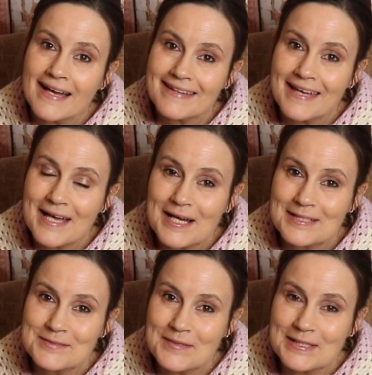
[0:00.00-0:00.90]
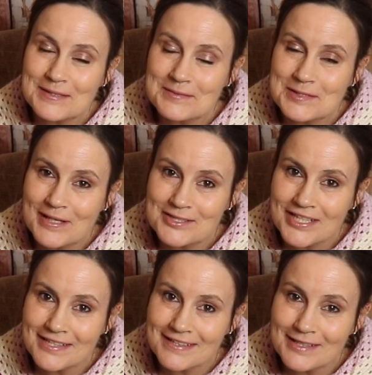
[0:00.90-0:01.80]
Hi there and welcome to my
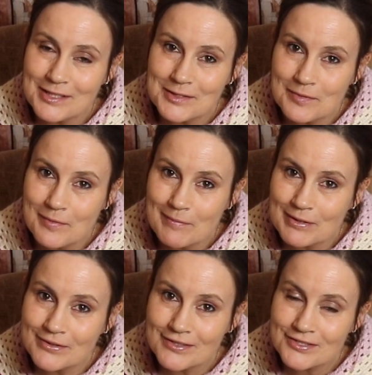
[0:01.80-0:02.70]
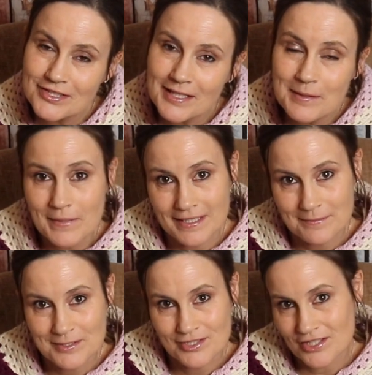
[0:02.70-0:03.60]
channel Loopy Mabel Crochet. My
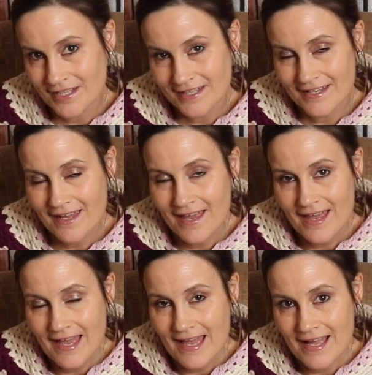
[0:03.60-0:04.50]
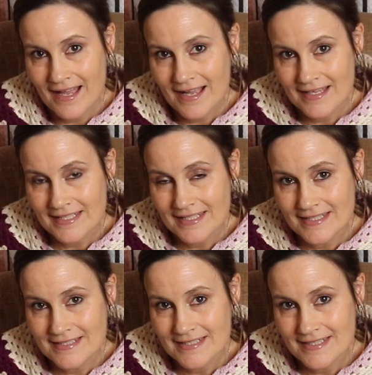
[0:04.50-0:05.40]
name is Jane and
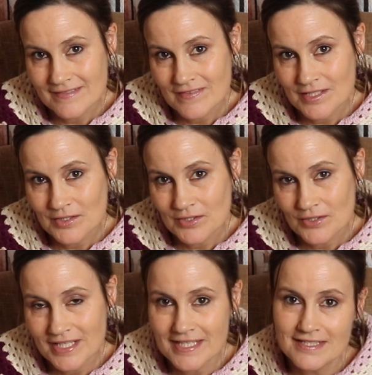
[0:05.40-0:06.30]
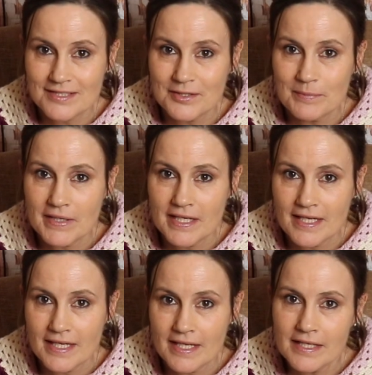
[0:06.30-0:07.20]
in today's video it's going to
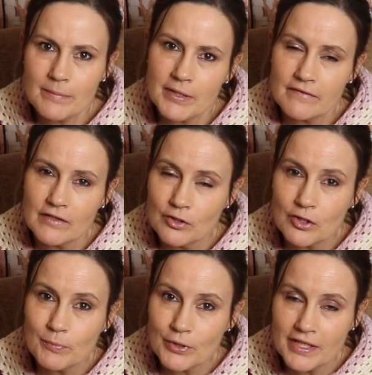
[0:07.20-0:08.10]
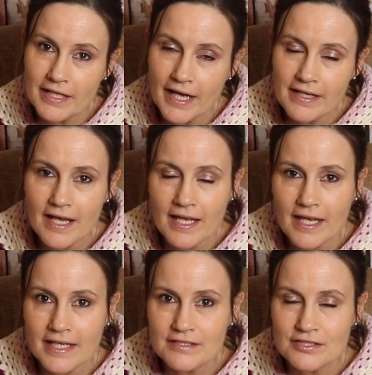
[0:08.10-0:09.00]
be a little bit of a lookbook again. I
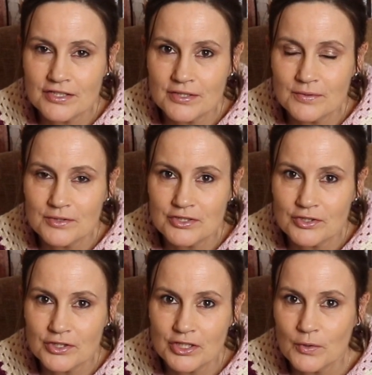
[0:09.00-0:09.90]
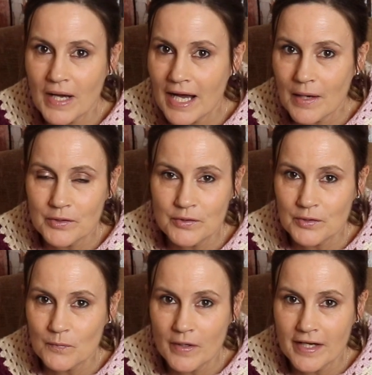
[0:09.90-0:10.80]
like to show you how you
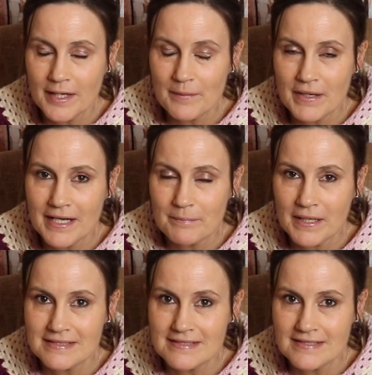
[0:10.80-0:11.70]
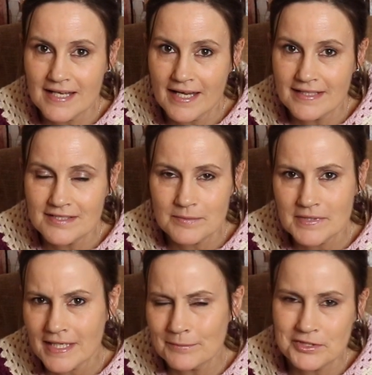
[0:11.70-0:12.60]
can wear my pattern designs.
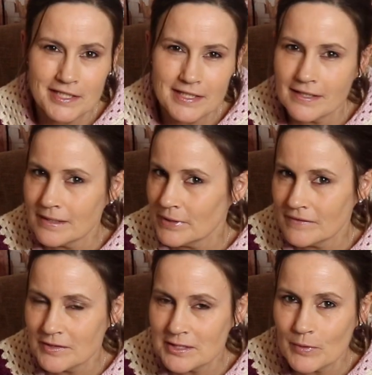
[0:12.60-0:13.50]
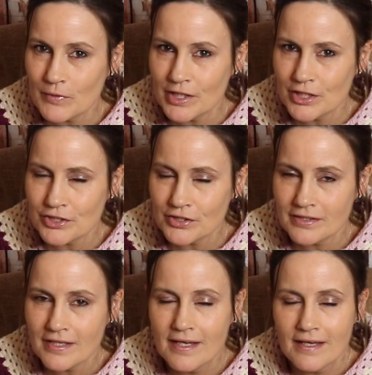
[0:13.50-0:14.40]
Sometimes you need a little bit of inspiration